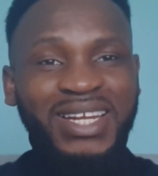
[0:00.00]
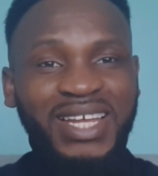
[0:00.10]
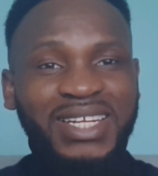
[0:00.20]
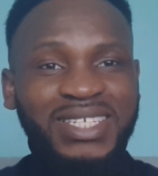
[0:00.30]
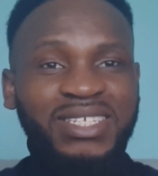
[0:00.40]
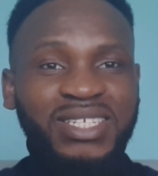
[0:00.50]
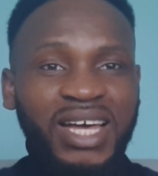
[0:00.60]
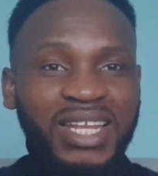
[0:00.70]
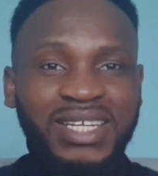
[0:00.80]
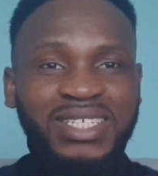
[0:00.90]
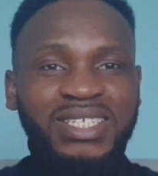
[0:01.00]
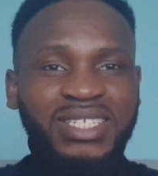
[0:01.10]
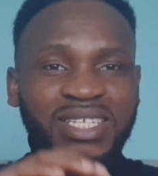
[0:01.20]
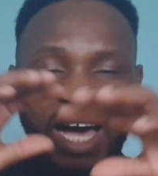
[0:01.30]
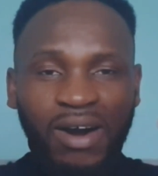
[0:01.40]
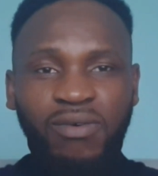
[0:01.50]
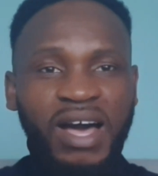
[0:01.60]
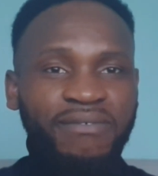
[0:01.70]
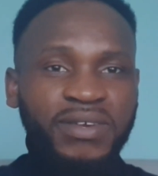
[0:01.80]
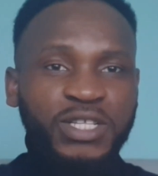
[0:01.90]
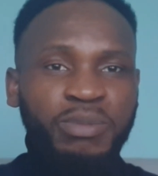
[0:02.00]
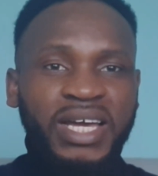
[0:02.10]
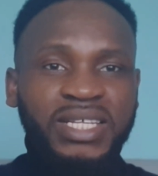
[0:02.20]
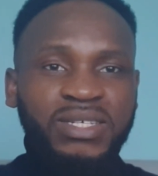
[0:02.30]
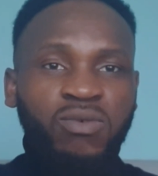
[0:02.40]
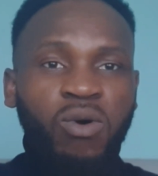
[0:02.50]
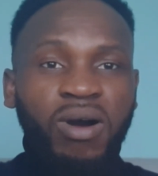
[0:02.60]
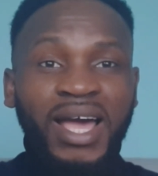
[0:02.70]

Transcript: That is how affiliate marketing works.